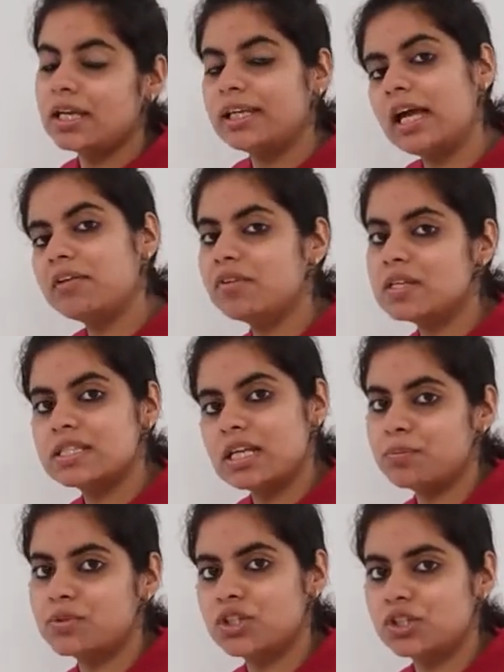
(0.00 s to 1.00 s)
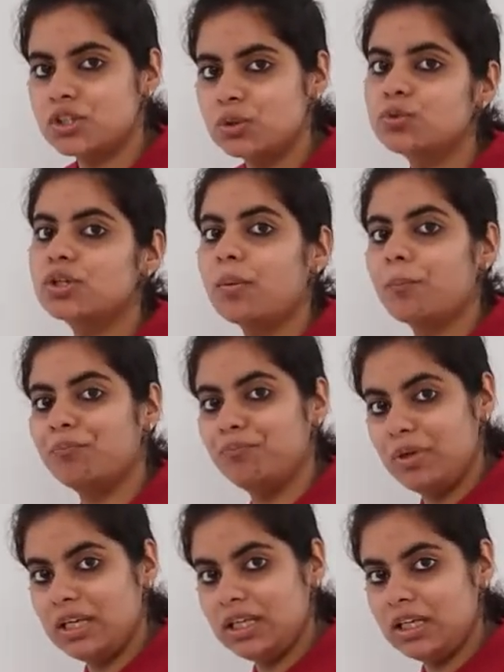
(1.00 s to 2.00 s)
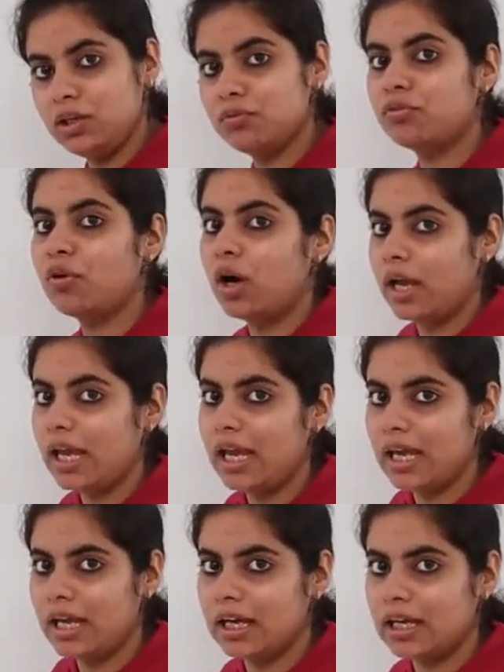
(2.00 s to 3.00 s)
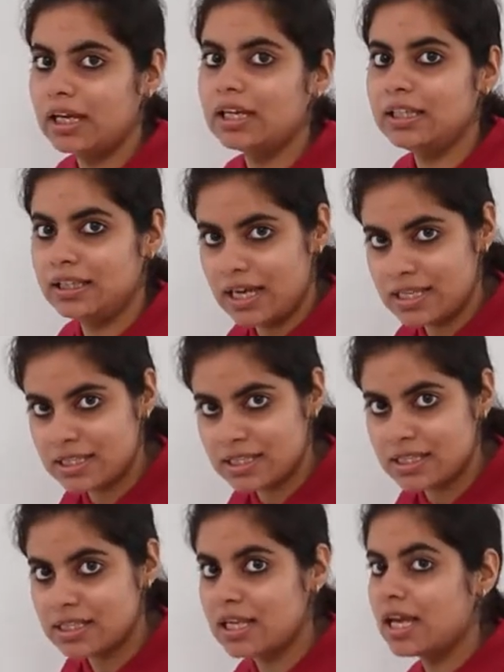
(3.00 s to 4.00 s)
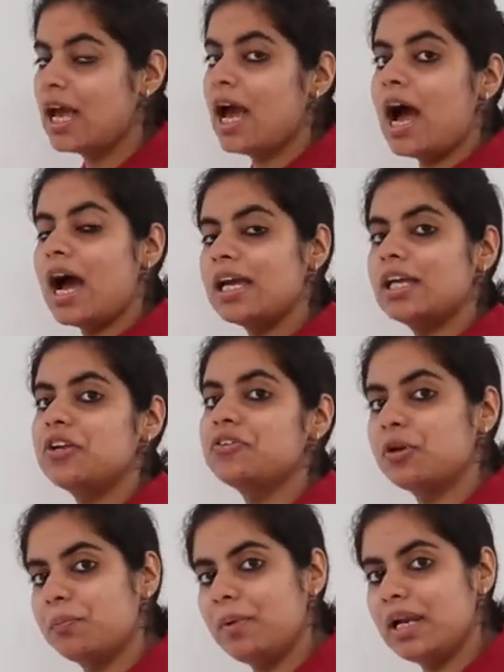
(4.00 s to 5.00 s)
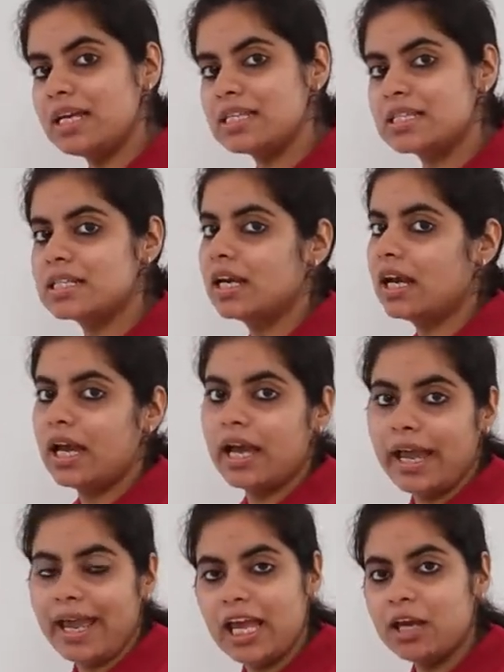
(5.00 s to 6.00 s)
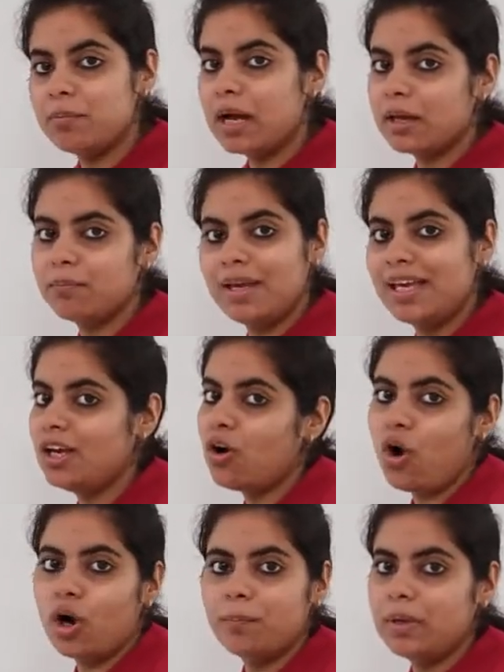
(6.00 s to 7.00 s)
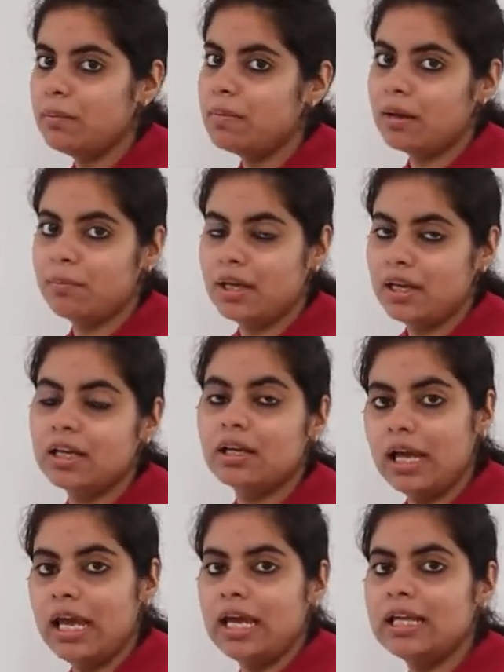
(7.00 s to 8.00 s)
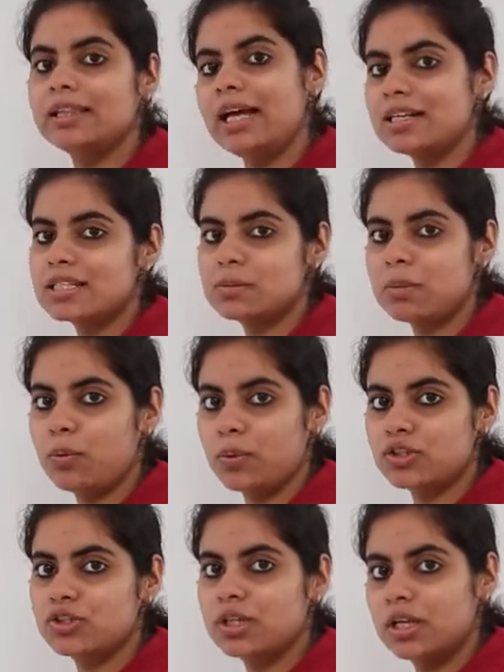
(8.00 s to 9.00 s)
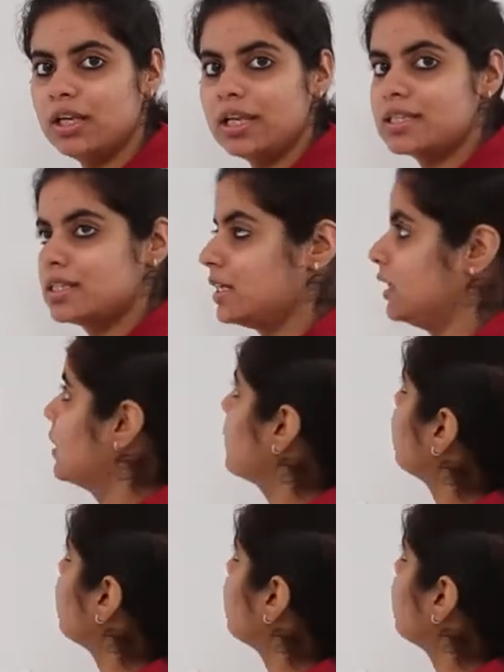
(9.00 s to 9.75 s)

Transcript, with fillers: Can we substitute B for A? Yes, I can replace A by B or B by A. That is my wish. Let's see.